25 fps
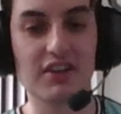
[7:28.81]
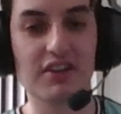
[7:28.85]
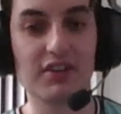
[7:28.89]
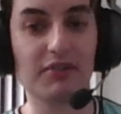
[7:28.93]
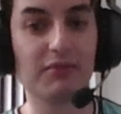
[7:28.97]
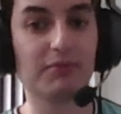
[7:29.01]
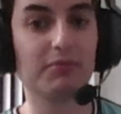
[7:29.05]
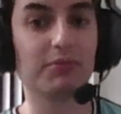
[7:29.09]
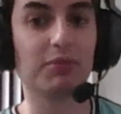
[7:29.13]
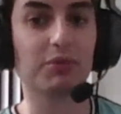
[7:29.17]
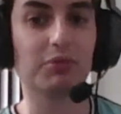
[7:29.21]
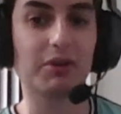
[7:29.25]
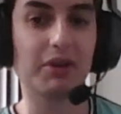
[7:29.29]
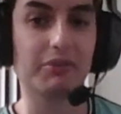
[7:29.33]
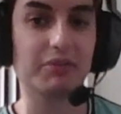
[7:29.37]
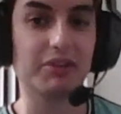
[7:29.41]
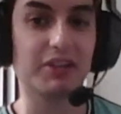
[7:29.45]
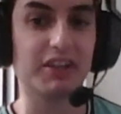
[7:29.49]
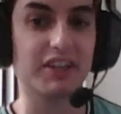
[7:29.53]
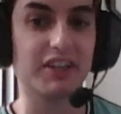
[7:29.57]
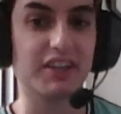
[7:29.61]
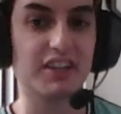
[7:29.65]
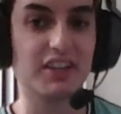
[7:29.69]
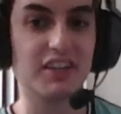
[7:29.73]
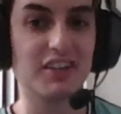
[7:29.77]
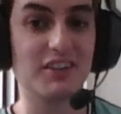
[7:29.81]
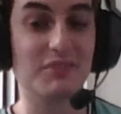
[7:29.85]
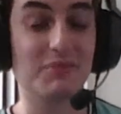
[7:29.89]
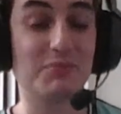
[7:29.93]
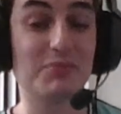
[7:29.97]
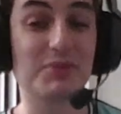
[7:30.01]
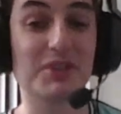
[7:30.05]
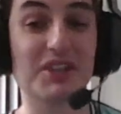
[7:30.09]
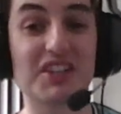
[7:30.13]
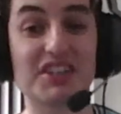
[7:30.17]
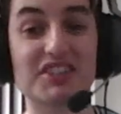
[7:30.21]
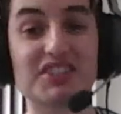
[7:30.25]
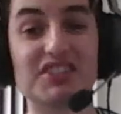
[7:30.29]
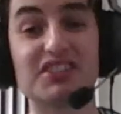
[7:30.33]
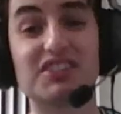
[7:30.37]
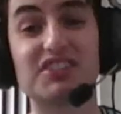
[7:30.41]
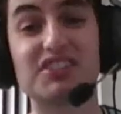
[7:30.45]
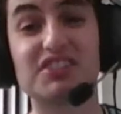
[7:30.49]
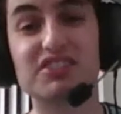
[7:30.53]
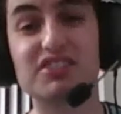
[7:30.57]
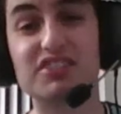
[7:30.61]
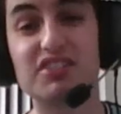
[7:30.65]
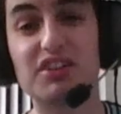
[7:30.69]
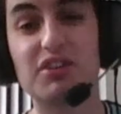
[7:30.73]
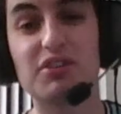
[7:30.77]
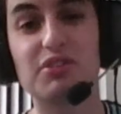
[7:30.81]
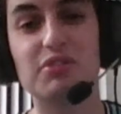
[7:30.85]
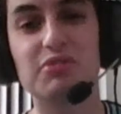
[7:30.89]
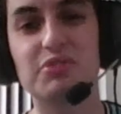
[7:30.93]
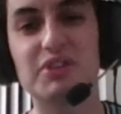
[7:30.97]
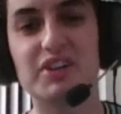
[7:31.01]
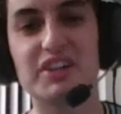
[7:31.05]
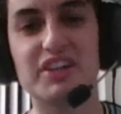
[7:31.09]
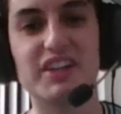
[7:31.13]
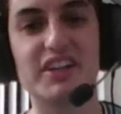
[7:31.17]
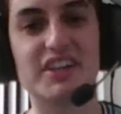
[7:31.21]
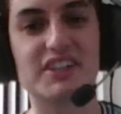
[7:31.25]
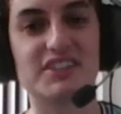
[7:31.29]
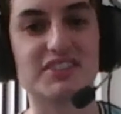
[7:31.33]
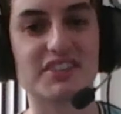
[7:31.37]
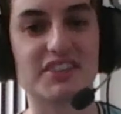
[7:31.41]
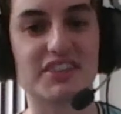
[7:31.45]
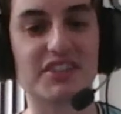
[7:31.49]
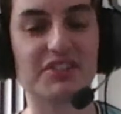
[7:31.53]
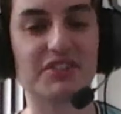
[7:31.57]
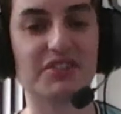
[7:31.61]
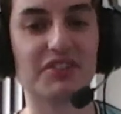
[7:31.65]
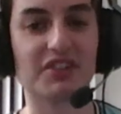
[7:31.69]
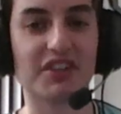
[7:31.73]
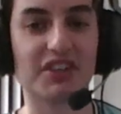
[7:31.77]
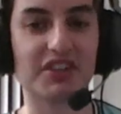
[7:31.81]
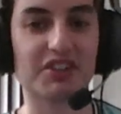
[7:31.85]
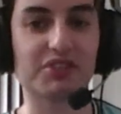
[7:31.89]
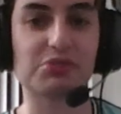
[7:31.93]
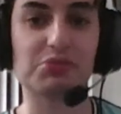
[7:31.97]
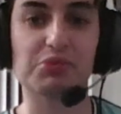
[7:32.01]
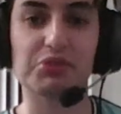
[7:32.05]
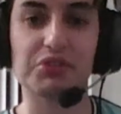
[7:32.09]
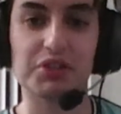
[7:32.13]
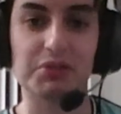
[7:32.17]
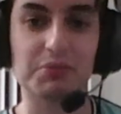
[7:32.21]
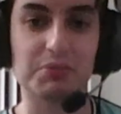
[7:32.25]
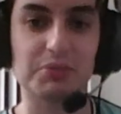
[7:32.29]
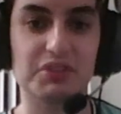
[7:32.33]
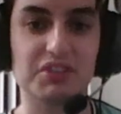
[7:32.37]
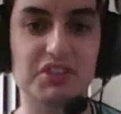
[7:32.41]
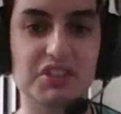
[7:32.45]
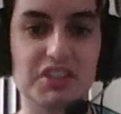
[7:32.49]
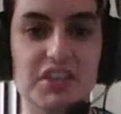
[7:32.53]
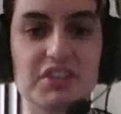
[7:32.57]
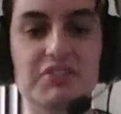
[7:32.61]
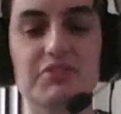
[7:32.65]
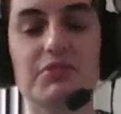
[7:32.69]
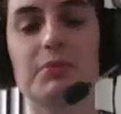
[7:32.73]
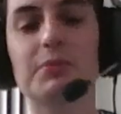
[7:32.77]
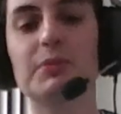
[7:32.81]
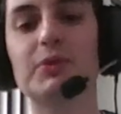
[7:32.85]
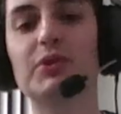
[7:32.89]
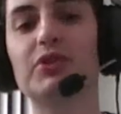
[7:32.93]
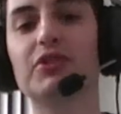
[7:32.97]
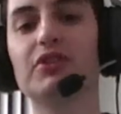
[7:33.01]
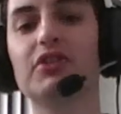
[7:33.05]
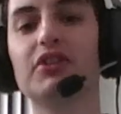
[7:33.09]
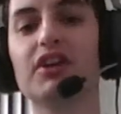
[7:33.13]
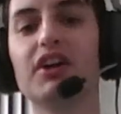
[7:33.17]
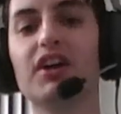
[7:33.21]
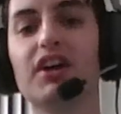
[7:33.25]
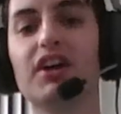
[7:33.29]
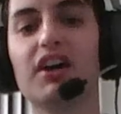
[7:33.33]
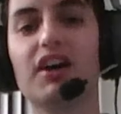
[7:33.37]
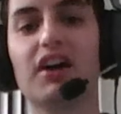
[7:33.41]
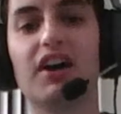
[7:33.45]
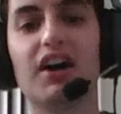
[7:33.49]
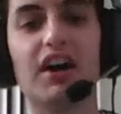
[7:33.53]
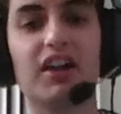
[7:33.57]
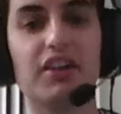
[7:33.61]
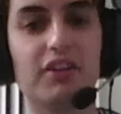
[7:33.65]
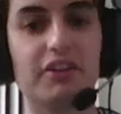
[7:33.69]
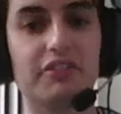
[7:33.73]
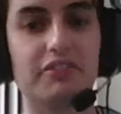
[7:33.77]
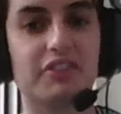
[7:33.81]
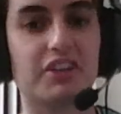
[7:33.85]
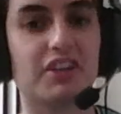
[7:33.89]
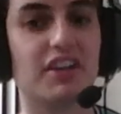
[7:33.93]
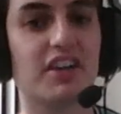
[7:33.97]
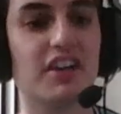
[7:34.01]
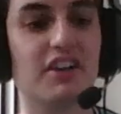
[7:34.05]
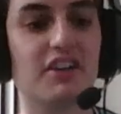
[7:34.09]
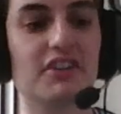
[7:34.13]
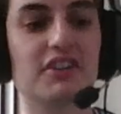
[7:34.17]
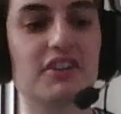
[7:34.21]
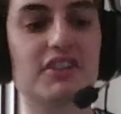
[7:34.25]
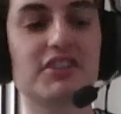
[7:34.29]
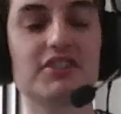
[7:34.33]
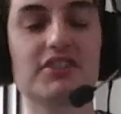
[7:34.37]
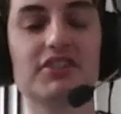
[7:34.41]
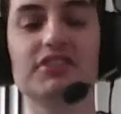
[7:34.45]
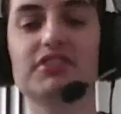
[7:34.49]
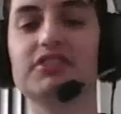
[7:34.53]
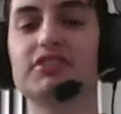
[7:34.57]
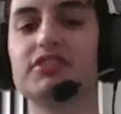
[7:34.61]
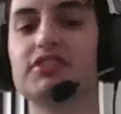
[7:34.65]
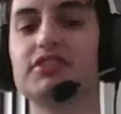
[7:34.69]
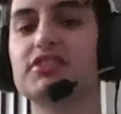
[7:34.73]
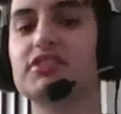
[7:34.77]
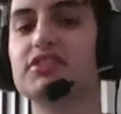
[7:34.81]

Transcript: But why would I get it? Because it's so well executed. It's really believable. I love the characters.